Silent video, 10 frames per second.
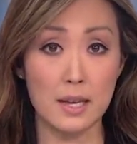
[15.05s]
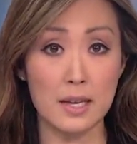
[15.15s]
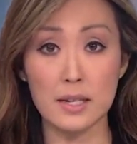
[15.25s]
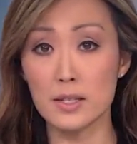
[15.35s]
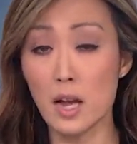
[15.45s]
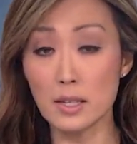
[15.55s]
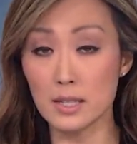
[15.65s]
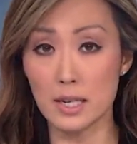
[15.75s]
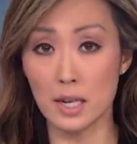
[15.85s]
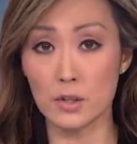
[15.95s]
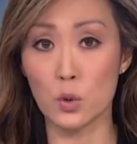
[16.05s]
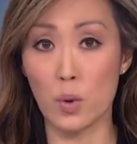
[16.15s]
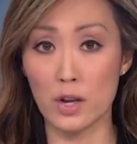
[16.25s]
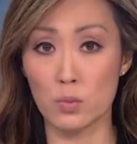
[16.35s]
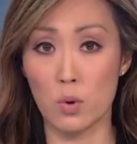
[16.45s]
it is not seeking to
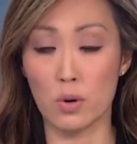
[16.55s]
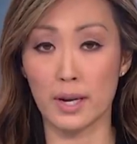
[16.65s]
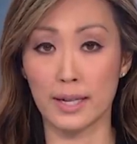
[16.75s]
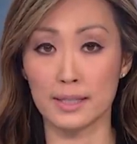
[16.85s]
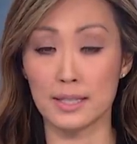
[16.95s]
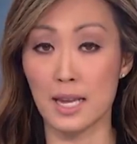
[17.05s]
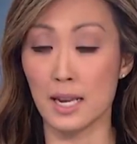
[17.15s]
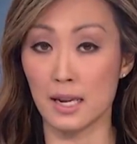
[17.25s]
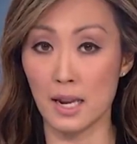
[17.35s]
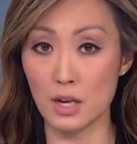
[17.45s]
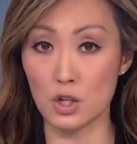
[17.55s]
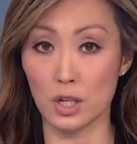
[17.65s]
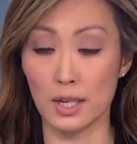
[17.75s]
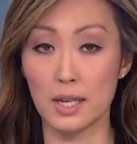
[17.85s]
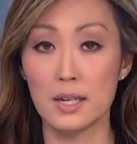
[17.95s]
wage war against any
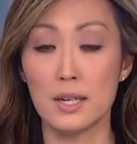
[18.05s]
nation.